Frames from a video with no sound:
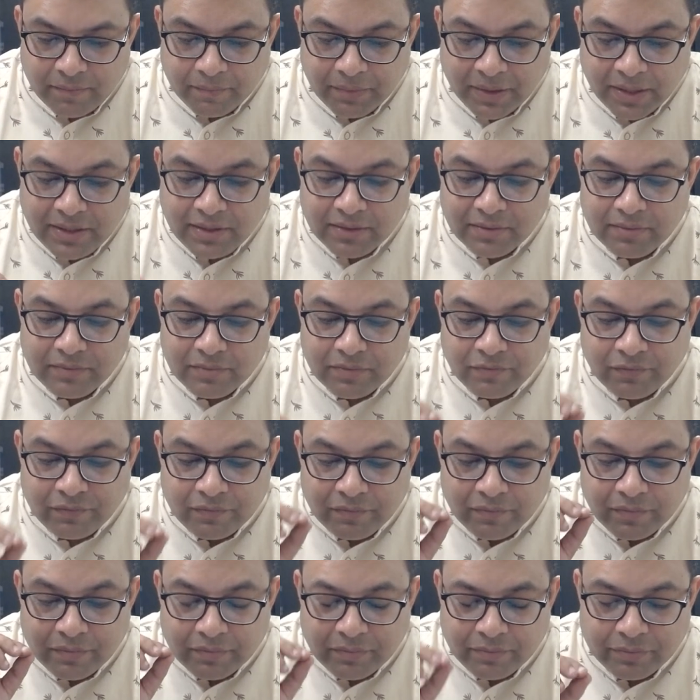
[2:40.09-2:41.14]
But
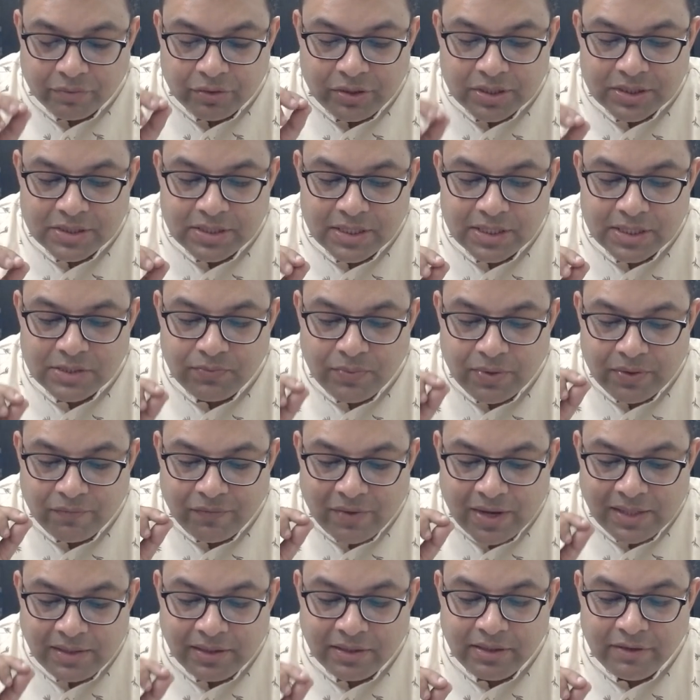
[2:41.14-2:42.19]
Buddha says,
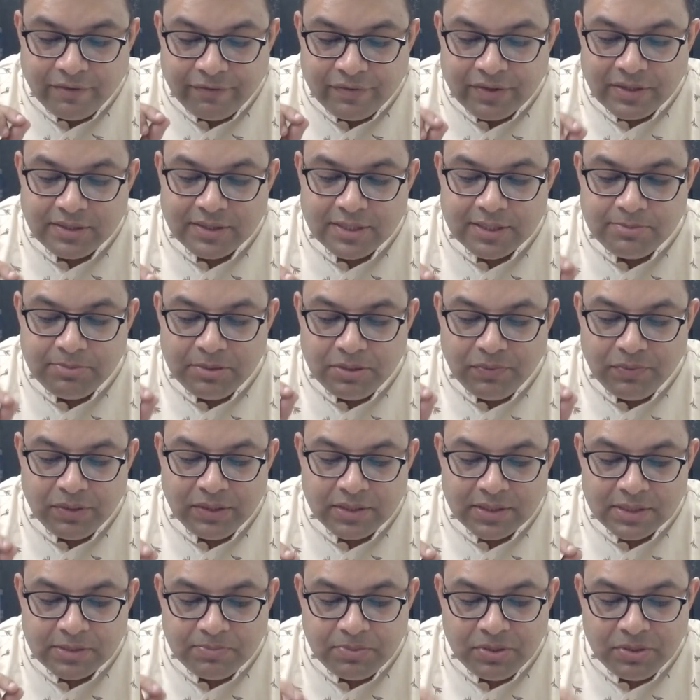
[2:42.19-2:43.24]
while the differences
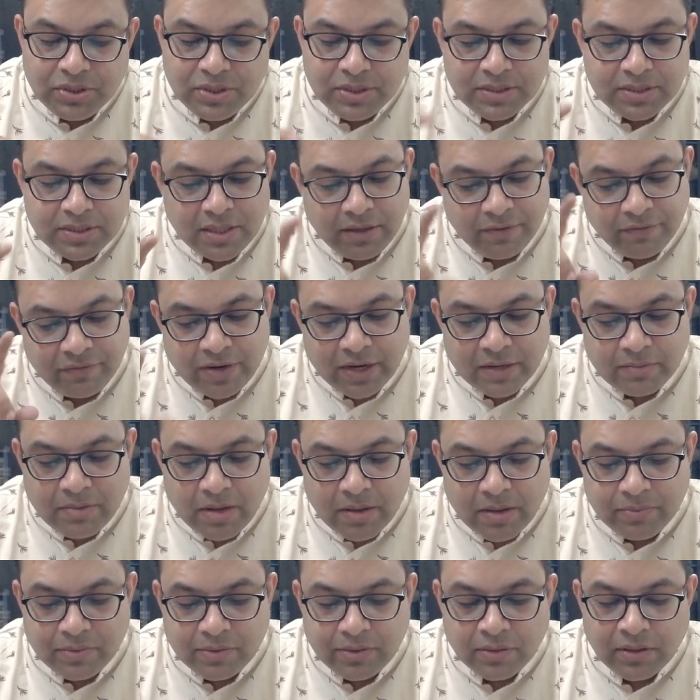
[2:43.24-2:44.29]
between the species are defined
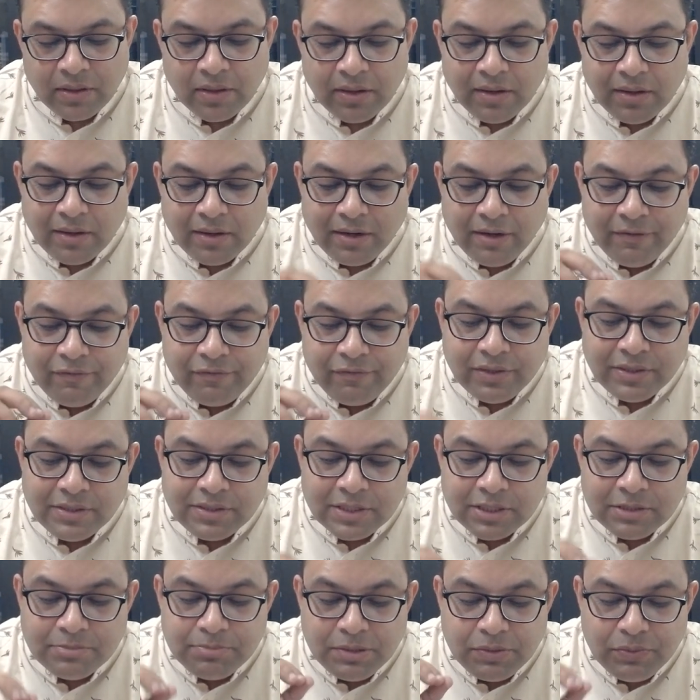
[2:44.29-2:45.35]
by birth,
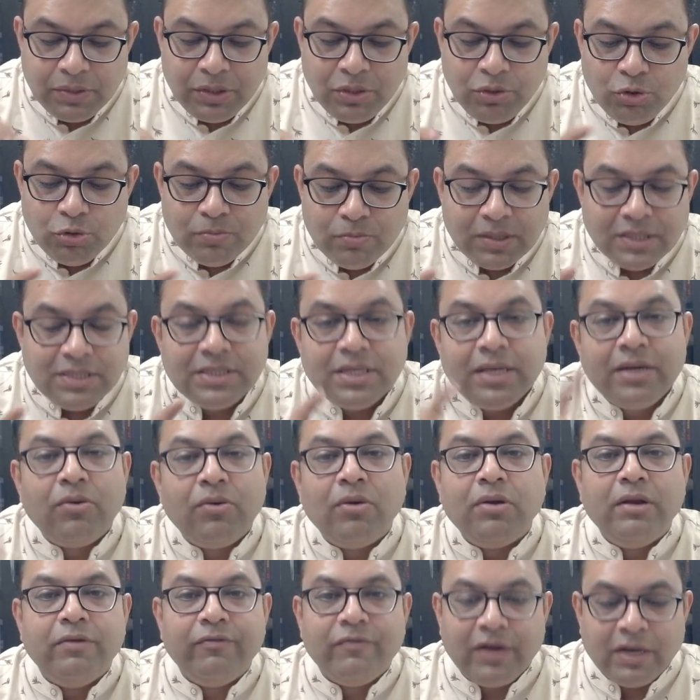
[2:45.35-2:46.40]
differences between humans are
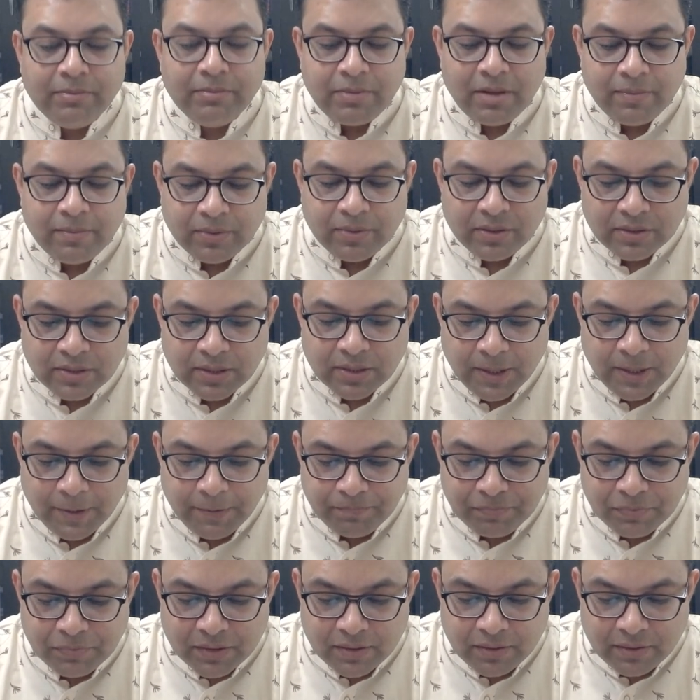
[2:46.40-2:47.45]
not defined by birth,
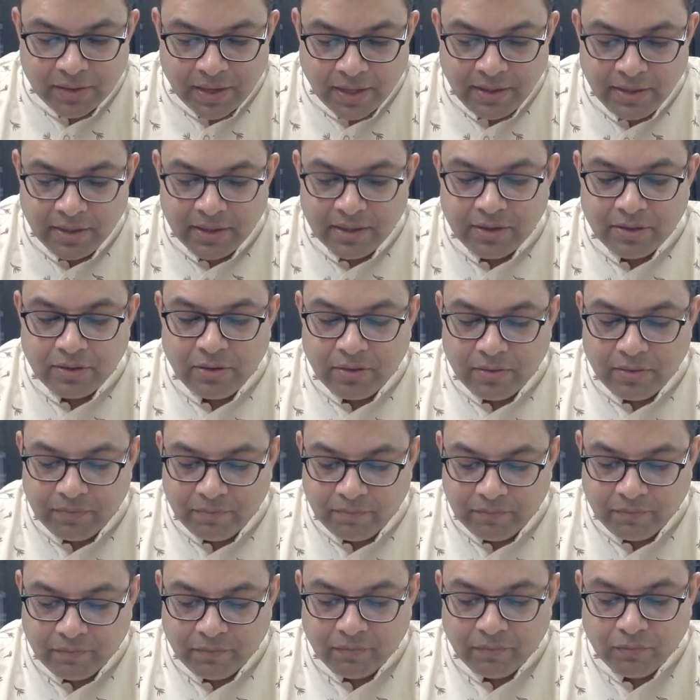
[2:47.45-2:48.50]
right?
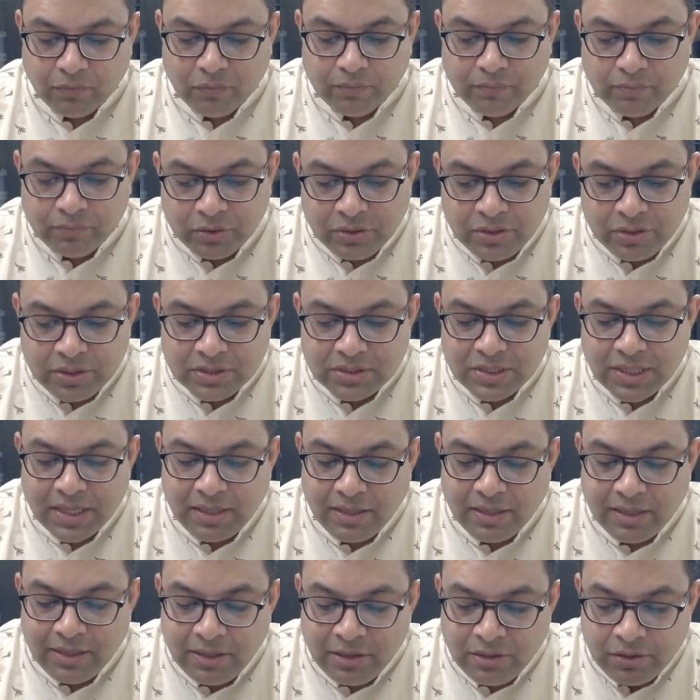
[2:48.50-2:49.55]
Buddha
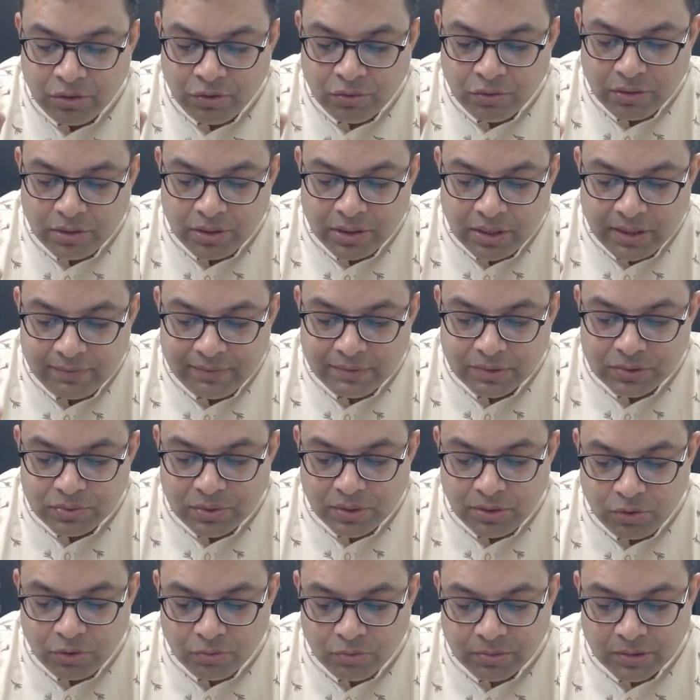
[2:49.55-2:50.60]
said, in
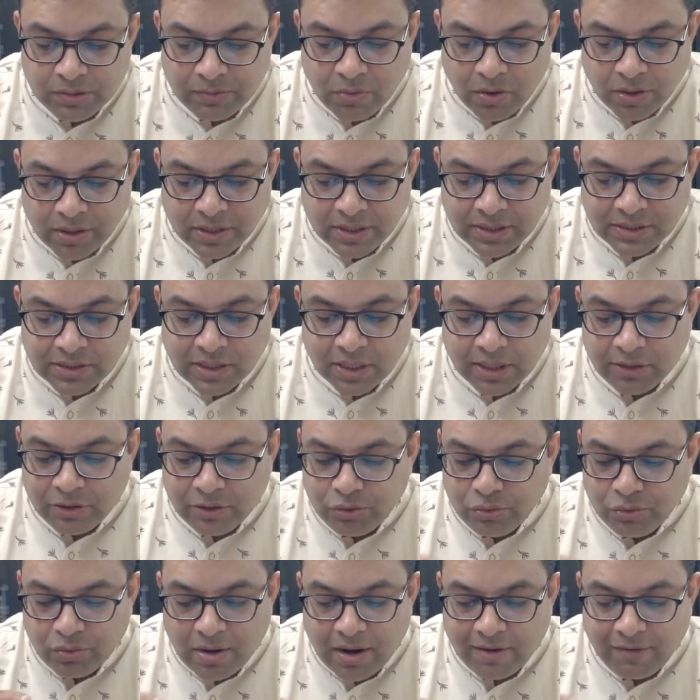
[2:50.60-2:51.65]
individual human bodies,
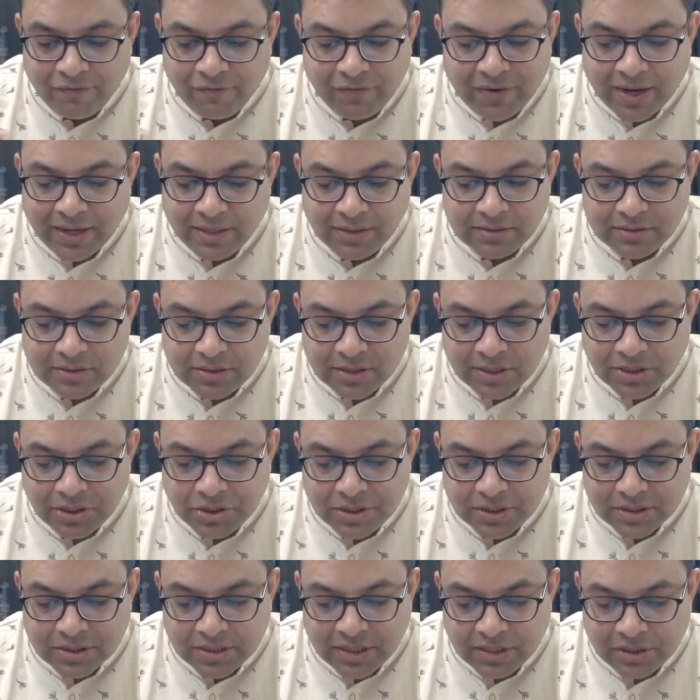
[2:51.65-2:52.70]
you can't find
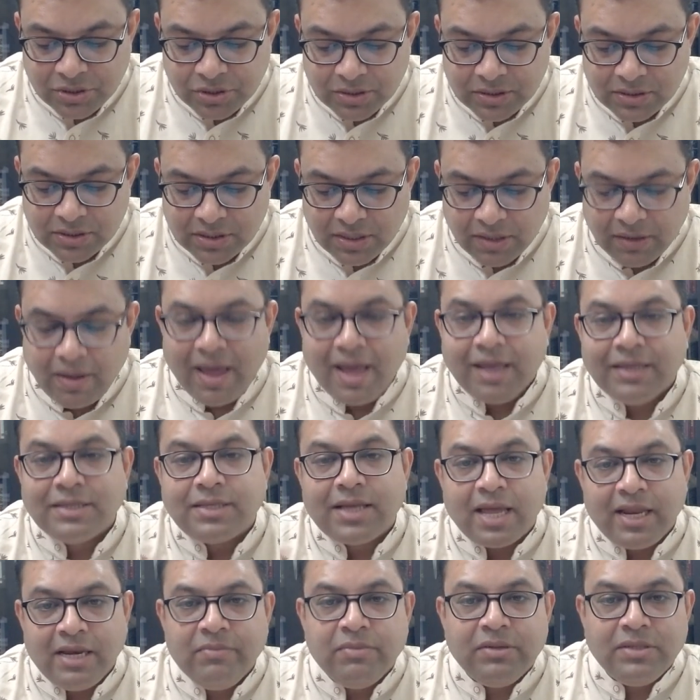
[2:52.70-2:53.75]
such distinctions as
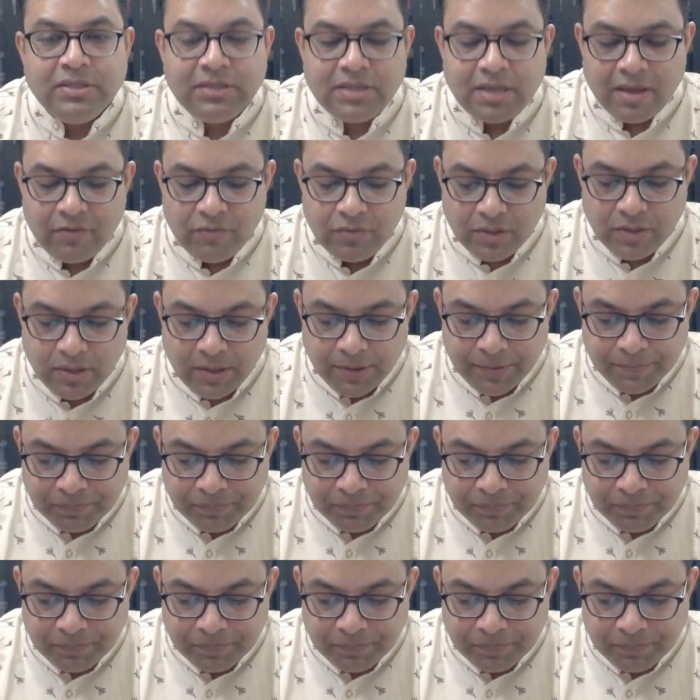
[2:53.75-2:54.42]
animals have.